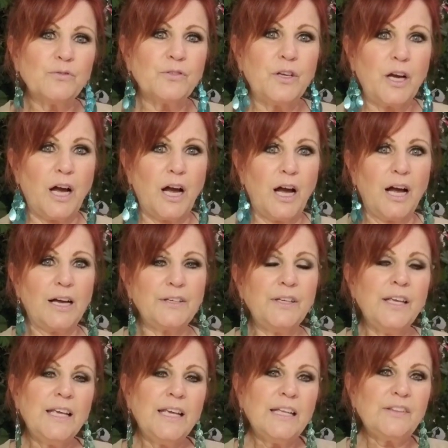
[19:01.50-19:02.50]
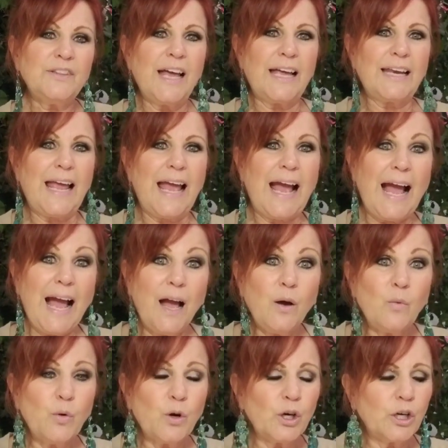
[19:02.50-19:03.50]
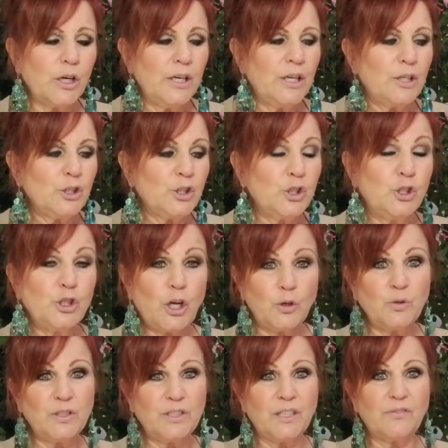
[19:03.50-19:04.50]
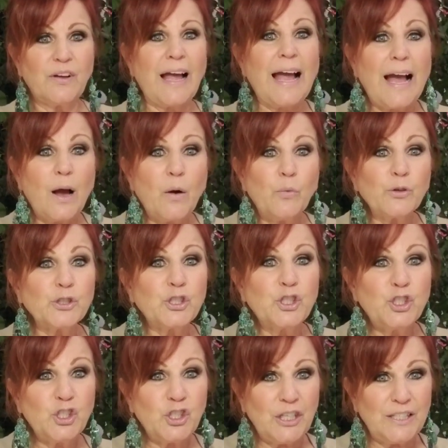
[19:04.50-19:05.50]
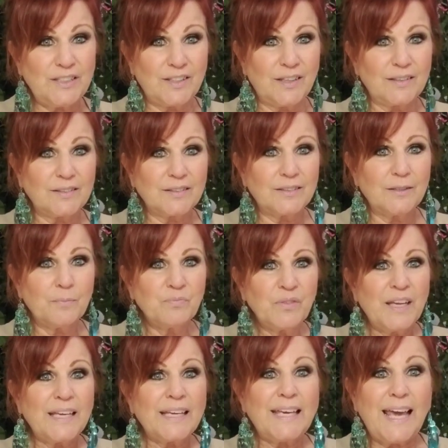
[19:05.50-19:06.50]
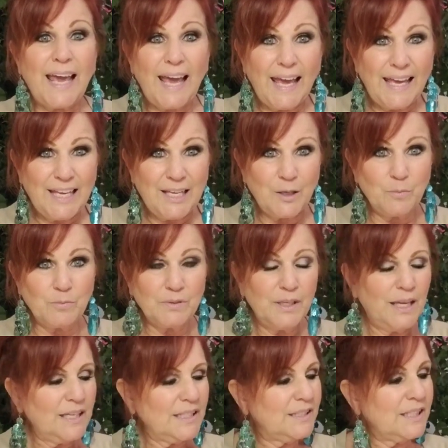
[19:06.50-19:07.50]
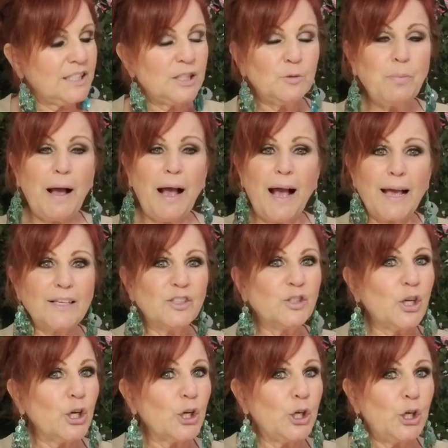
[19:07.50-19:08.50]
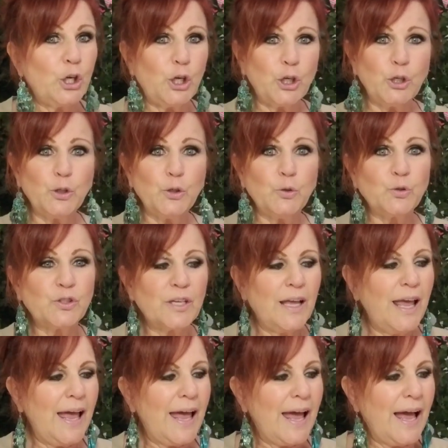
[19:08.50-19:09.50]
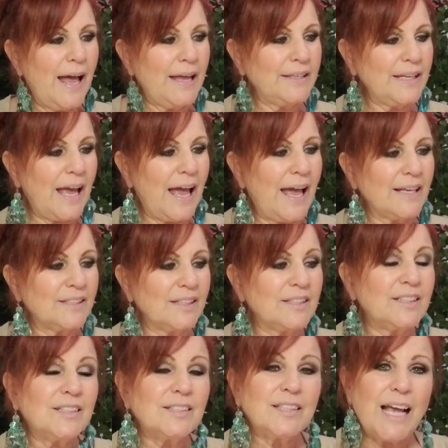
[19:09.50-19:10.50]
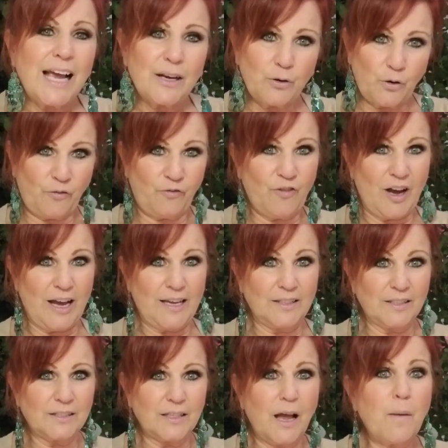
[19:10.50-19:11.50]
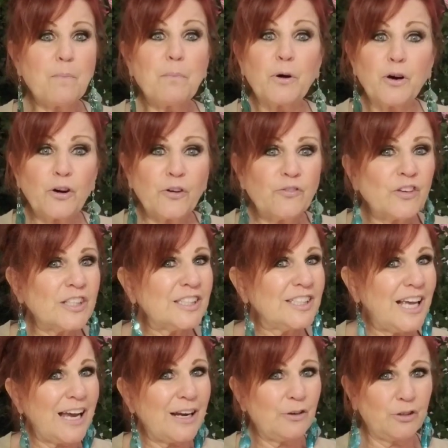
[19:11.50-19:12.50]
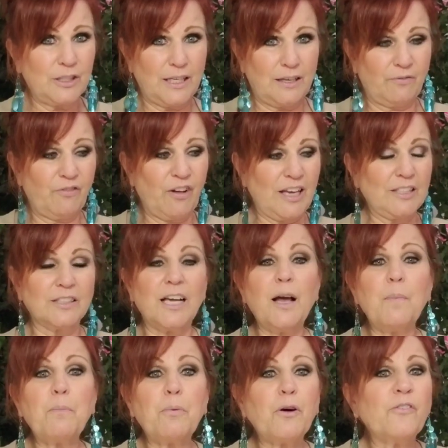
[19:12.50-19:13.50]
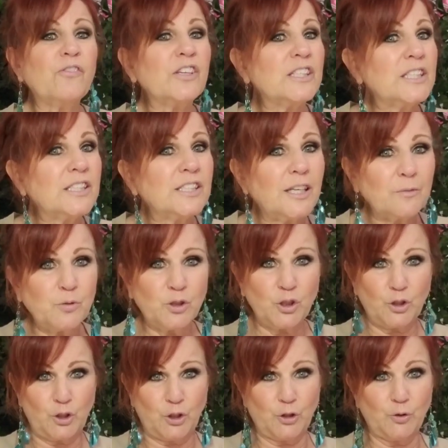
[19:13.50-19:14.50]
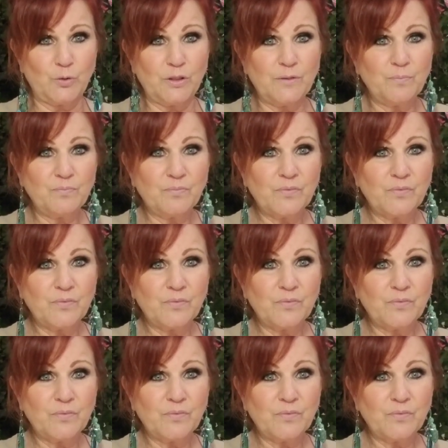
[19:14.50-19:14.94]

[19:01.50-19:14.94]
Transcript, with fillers: of God, that our Joseph, our Jesus, came despised, accused, and as a sacrifice, a perfect sacrifice, a perfect substitute,